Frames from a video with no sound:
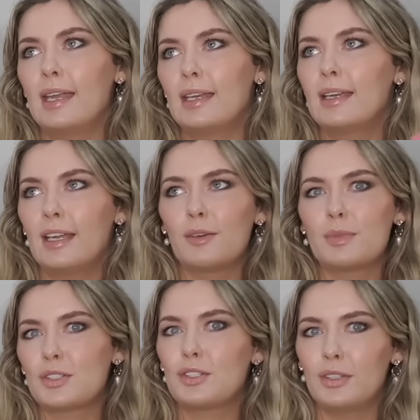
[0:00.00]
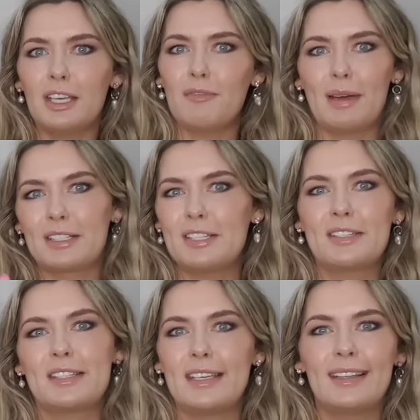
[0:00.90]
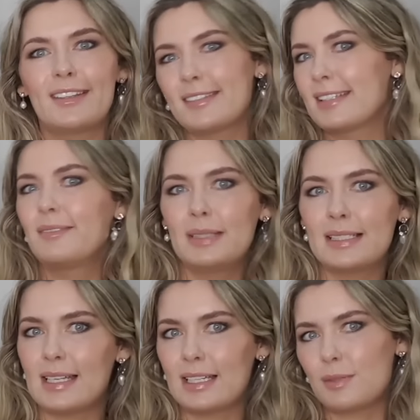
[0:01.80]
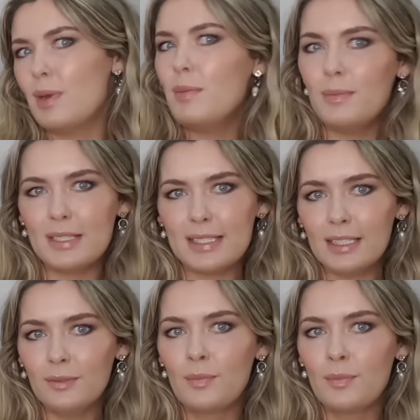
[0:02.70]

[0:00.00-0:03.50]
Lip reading: and it helps to give back to your skin those lipids that it's maybe missing.